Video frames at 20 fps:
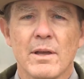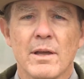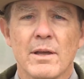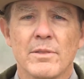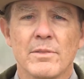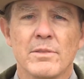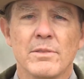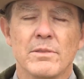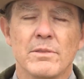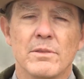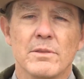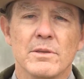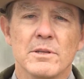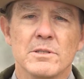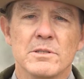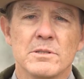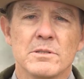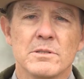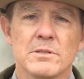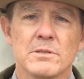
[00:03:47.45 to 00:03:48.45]
And
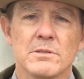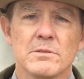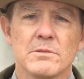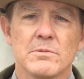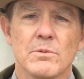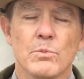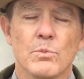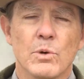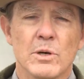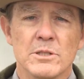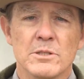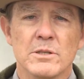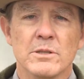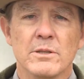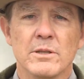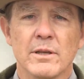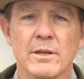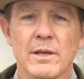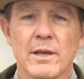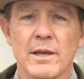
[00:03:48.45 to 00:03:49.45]
this
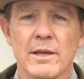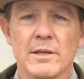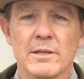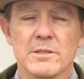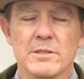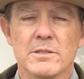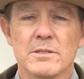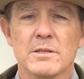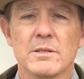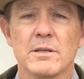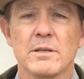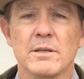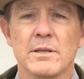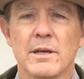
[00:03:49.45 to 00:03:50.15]
wasn't the case.